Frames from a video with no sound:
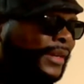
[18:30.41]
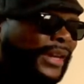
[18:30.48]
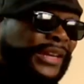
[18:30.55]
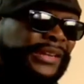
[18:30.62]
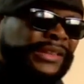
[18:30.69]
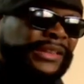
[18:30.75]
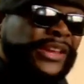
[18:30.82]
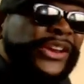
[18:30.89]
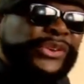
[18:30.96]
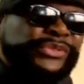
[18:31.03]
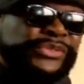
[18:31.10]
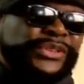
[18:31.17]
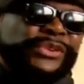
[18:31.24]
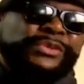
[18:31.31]
And
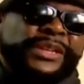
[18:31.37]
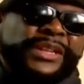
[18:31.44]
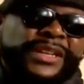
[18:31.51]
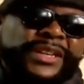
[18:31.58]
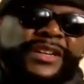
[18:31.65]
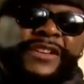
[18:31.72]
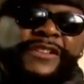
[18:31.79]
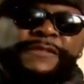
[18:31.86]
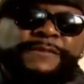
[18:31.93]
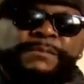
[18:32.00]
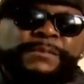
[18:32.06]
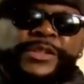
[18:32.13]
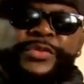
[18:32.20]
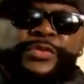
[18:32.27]
there's no love
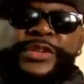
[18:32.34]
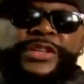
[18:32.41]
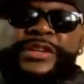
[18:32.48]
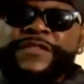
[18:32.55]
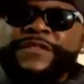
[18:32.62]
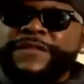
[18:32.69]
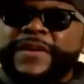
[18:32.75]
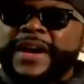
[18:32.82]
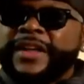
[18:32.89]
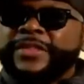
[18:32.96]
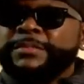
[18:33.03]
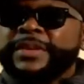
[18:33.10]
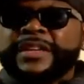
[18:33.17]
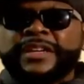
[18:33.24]
between a
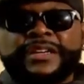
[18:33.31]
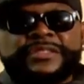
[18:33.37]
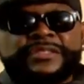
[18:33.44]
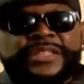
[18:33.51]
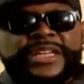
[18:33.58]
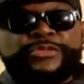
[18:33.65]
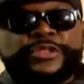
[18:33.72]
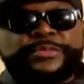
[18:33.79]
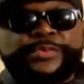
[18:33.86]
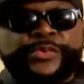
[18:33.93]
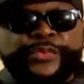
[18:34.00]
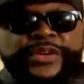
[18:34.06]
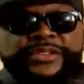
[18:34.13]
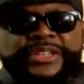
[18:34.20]
father because they was
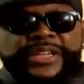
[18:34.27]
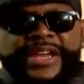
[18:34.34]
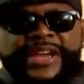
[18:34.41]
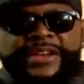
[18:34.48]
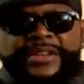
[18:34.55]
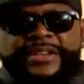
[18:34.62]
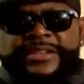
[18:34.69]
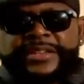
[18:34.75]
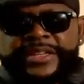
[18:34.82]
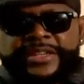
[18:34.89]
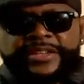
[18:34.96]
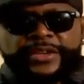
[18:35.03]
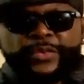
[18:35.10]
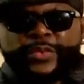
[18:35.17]
parental
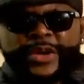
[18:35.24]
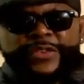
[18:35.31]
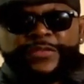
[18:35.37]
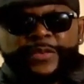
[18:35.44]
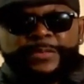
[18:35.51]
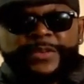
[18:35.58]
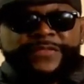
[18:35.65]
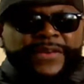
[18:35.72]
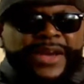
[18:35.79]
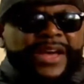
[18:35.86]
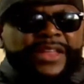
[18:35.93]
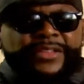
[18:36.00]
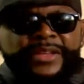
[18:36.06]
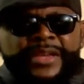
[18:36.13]
alienated away from the
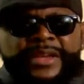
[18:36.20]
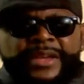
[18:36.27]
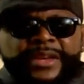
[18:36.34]
father.